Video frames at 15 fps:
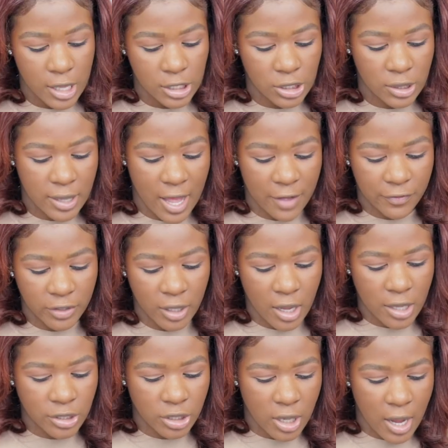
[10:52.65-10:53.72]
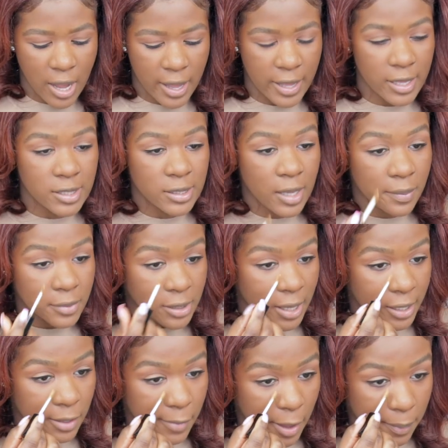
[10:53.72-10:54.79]
So now for the under eyes, I'm
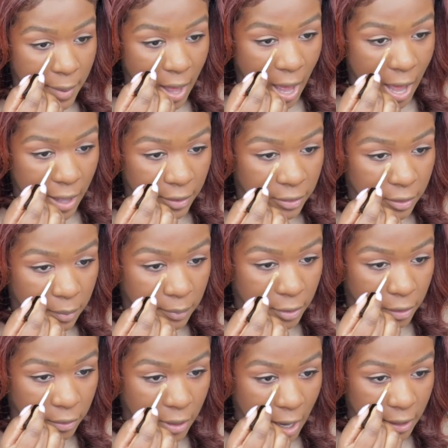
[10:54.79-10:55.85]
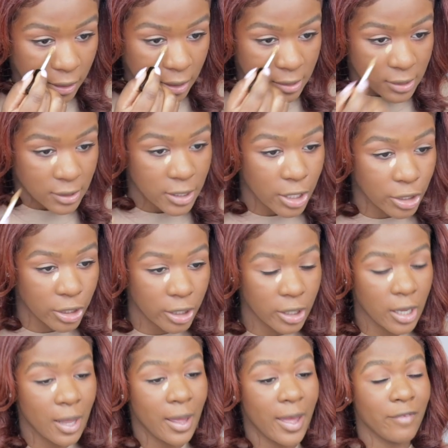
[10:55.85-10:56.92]
taking my Pat McGrath
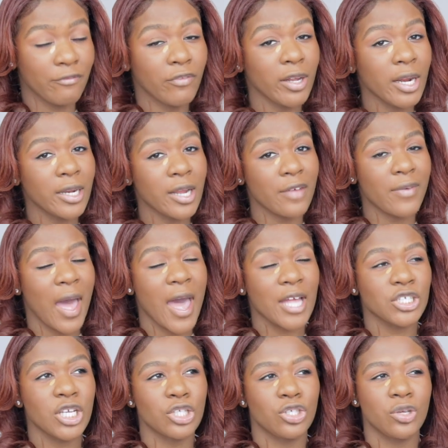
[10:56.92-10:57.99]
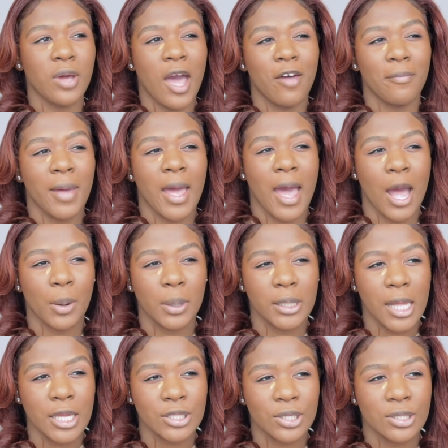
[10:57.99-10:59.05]
concealer. And funny enough, I actually do have my
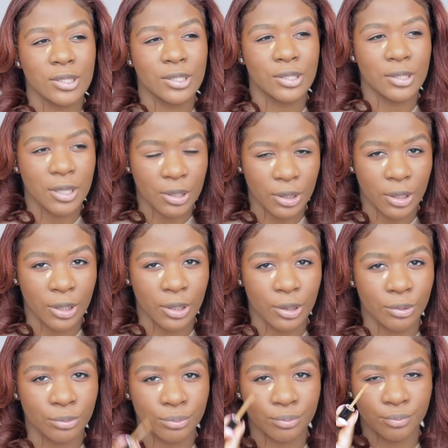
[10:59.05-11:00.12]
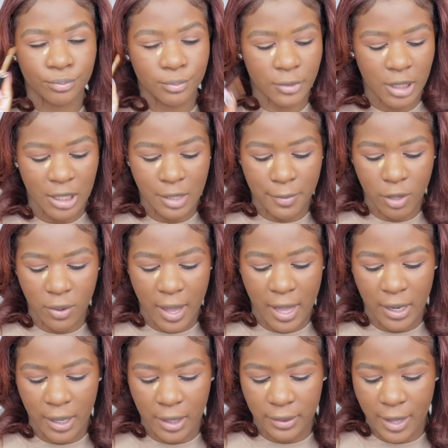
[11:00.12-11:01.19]
Hourglass concealer. I'm gonna go
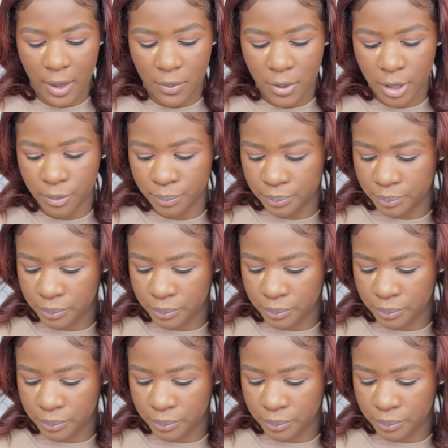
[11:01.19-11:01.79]
ahead and get that one.